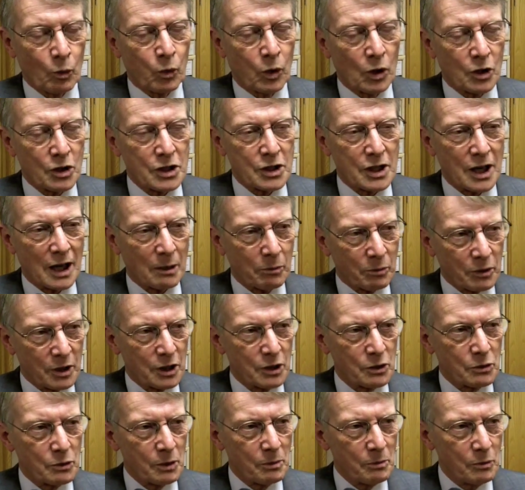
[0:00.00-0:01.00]
what has
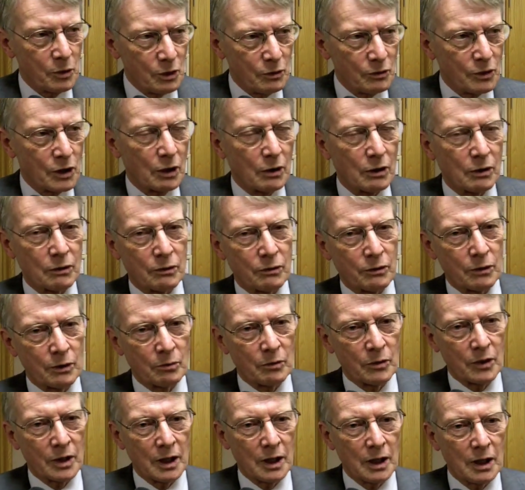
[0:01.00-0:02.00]
happened is we've moved on
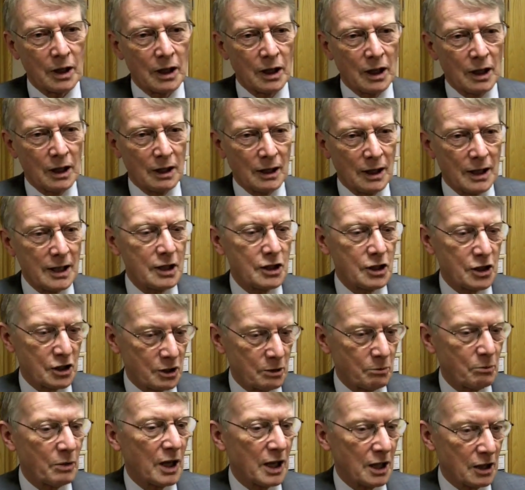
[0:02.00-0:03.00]
from the
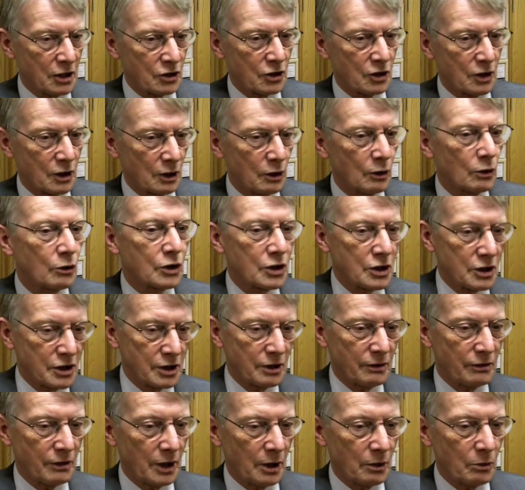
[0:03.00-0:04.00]
leaders' debates that looked
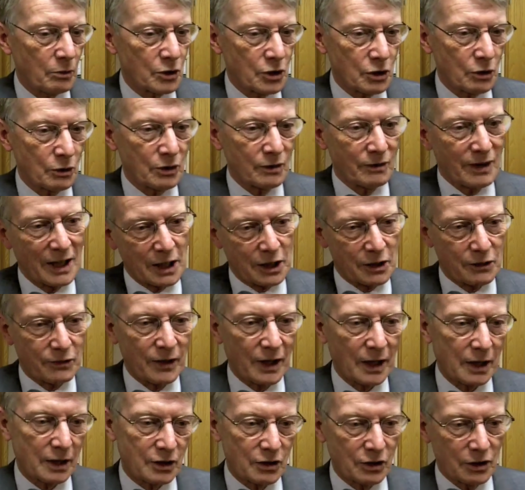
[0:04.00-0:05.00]
as if they were sort of X
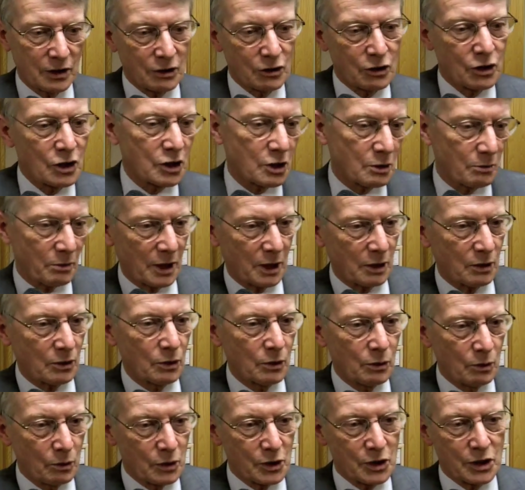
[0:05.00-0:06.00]
factor, just
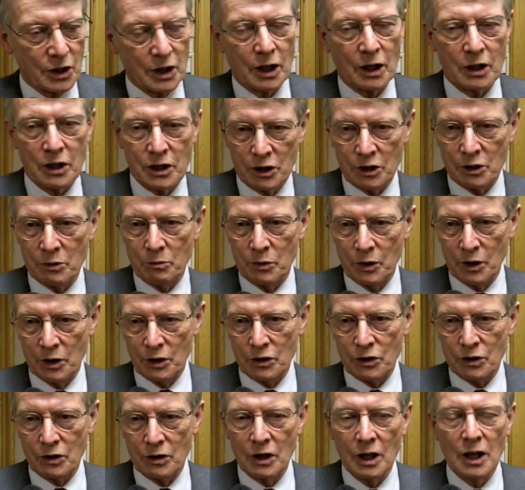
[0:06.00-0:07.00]
about who was the nicest
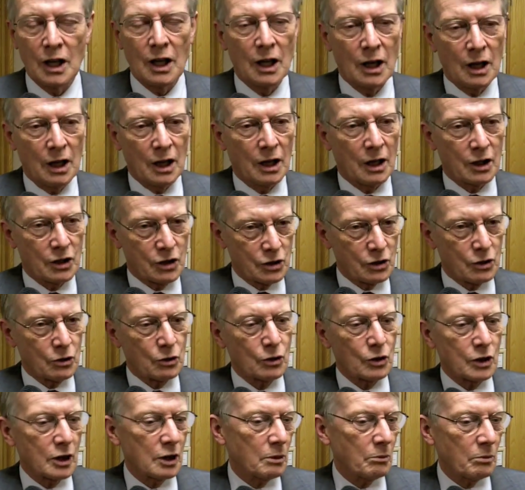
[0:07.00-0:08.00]
person, to
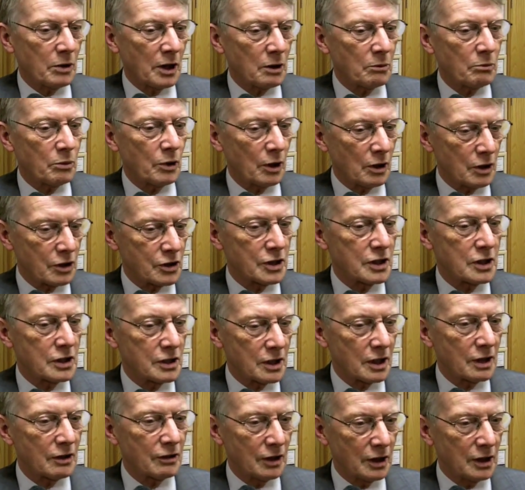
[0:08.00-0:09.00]
talking about
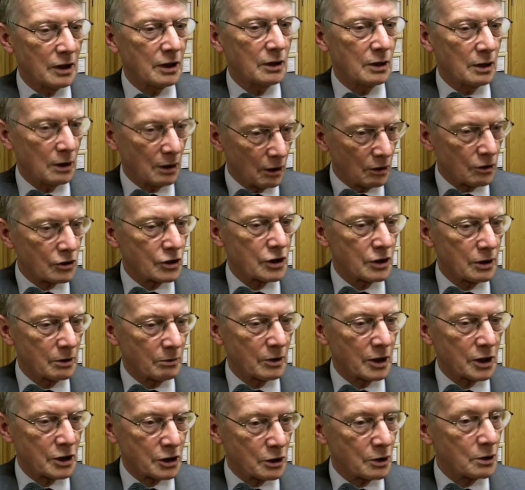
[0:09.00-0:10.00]
policies. And I think in the long
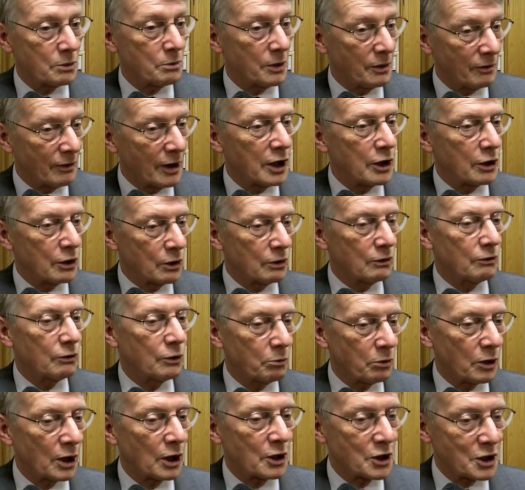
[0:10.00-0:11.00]
term that's going to be very good
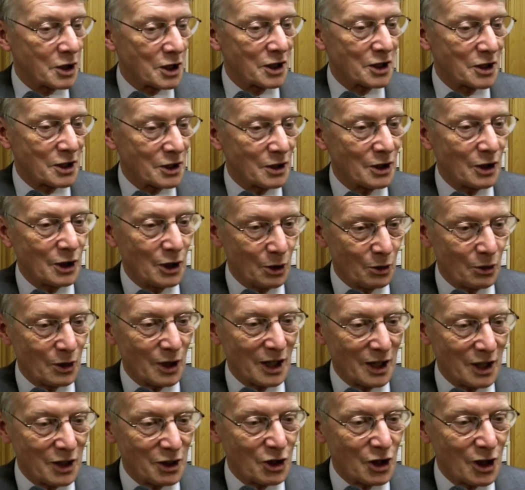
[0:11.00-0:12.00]
for politics in the
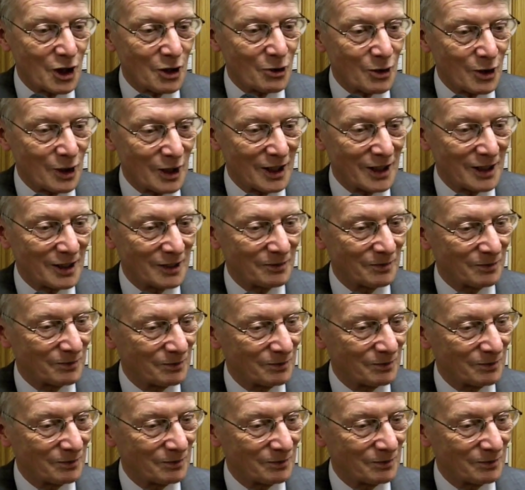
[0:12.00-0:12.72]
UK generally.